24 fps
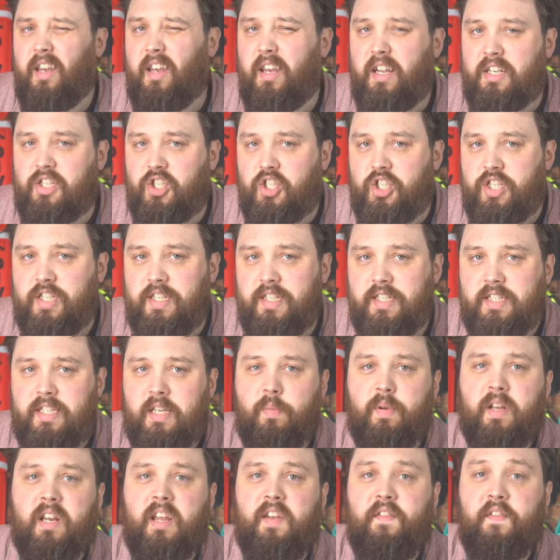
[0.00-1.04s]
Lunches
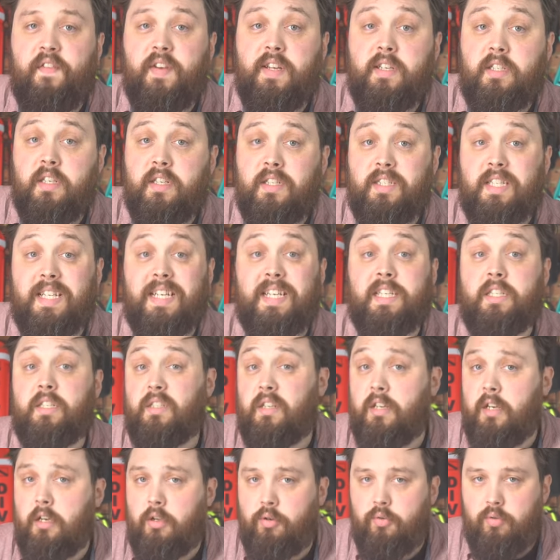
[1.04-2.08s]
typically feature delicious
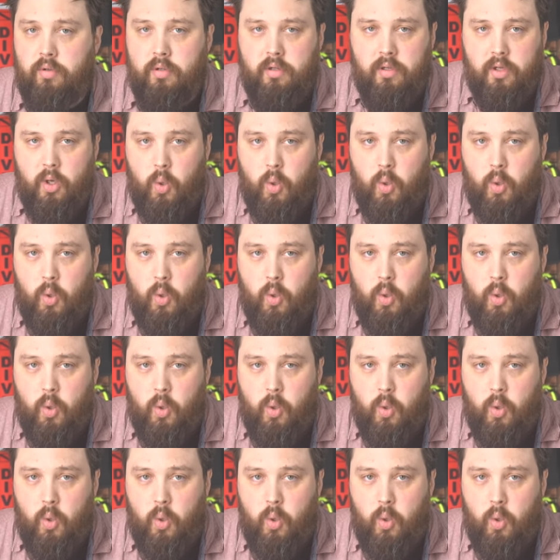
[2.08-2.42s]
local